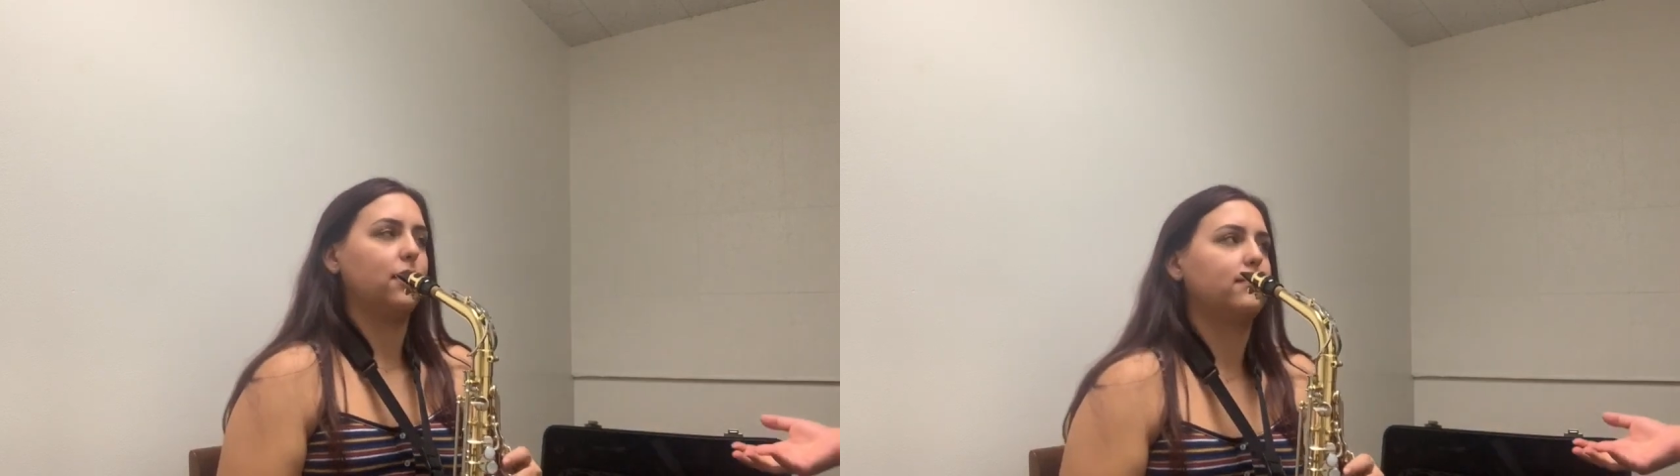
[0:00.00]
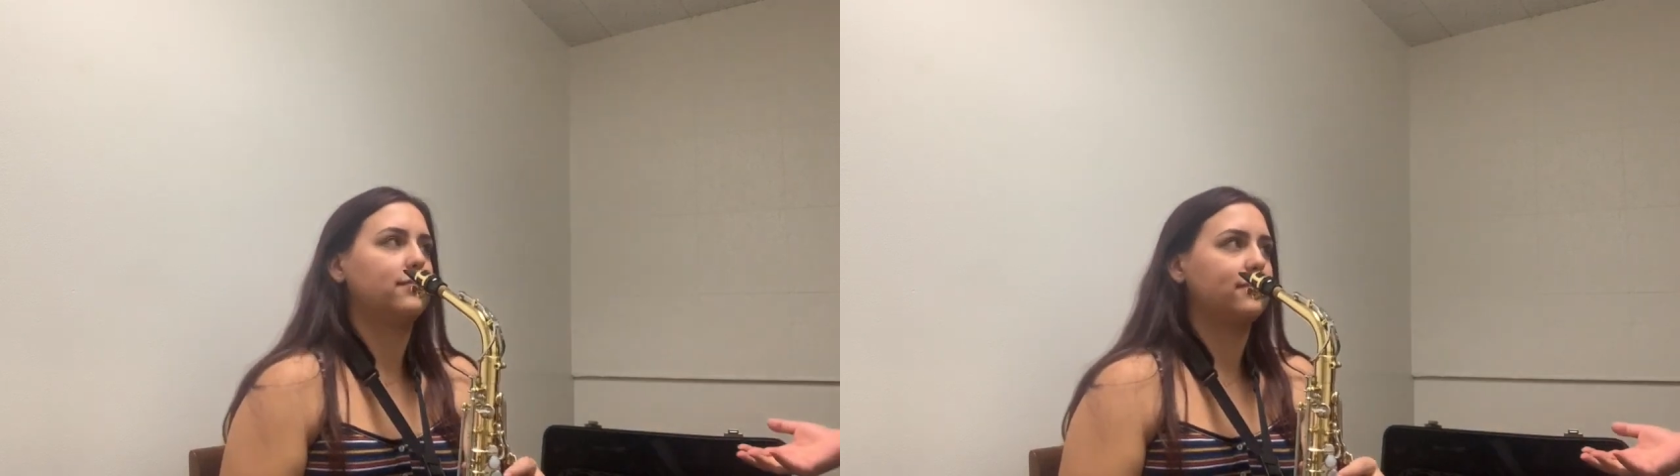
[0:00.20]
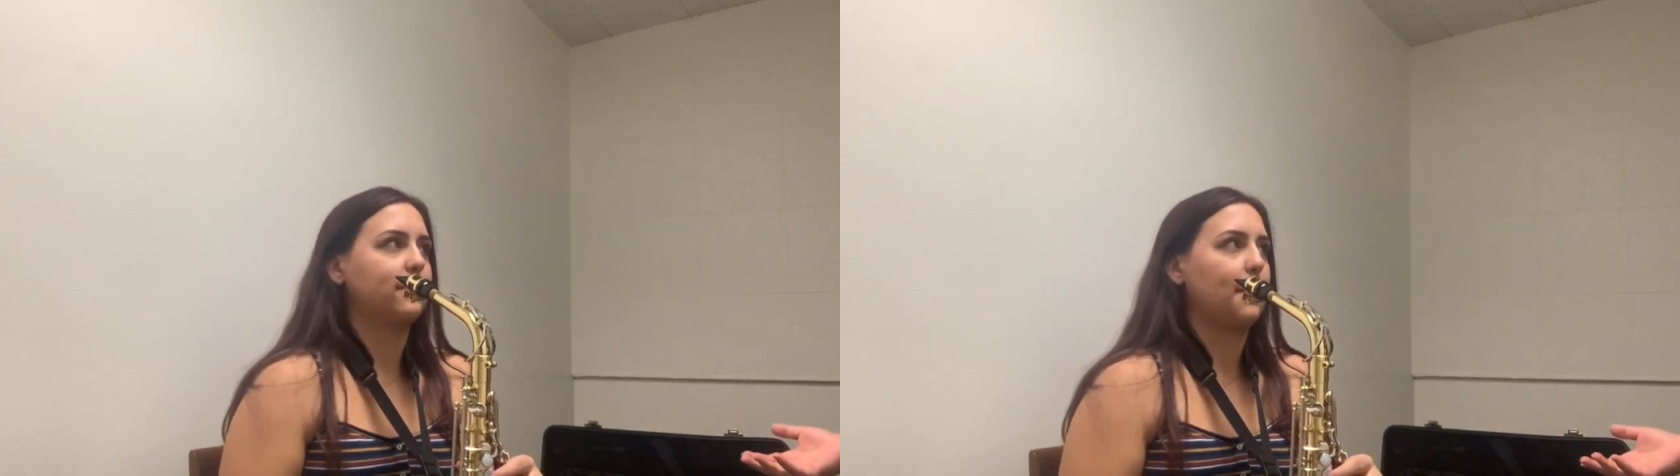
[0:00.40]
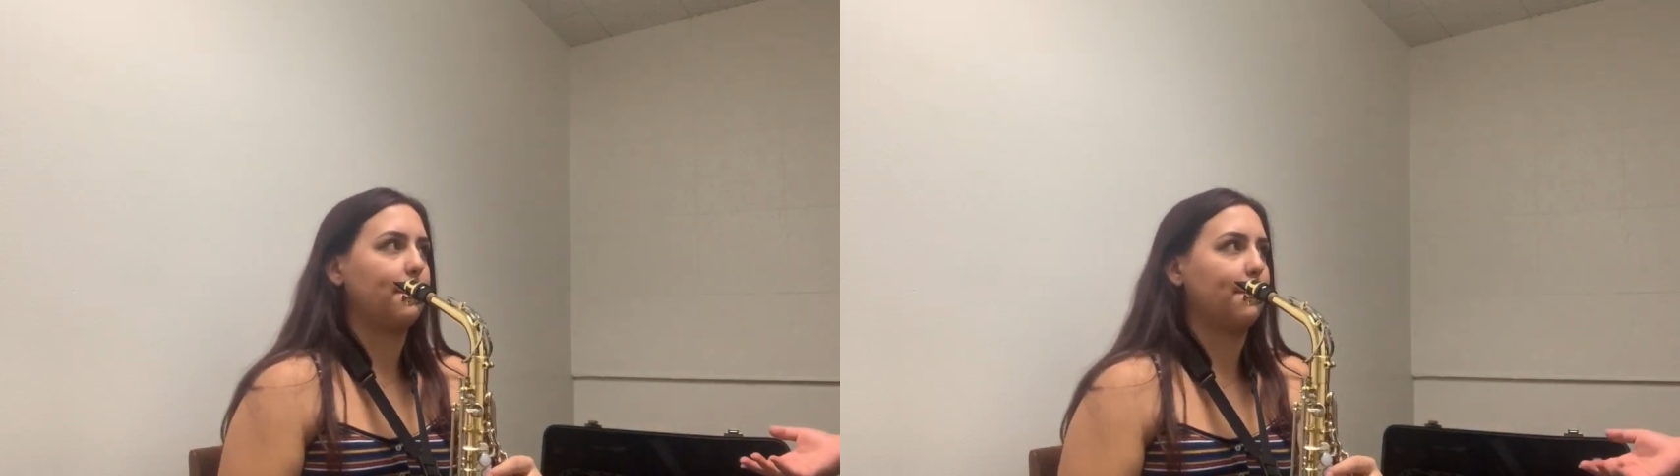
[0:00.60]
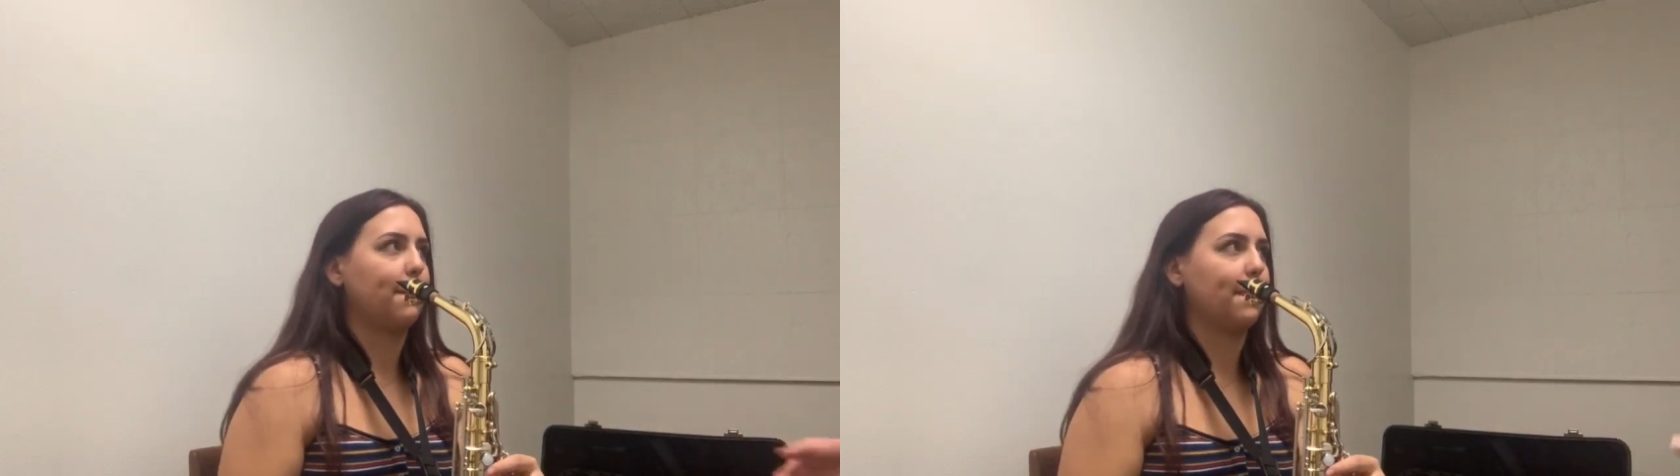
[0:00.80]
you go.
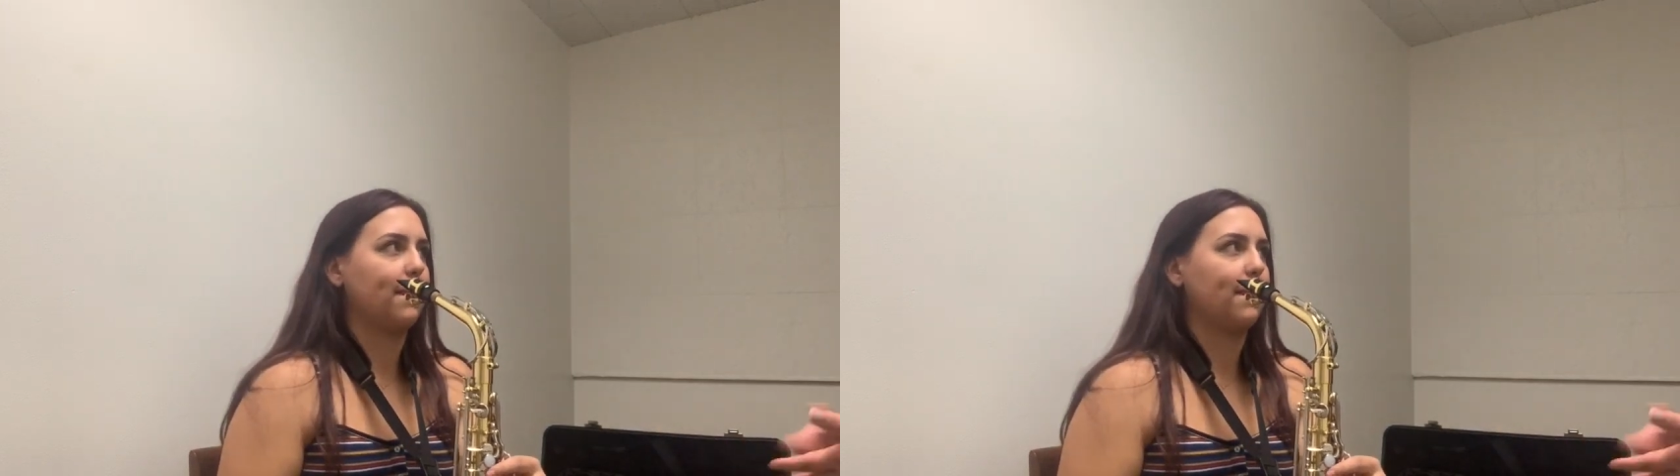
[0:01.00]
I have a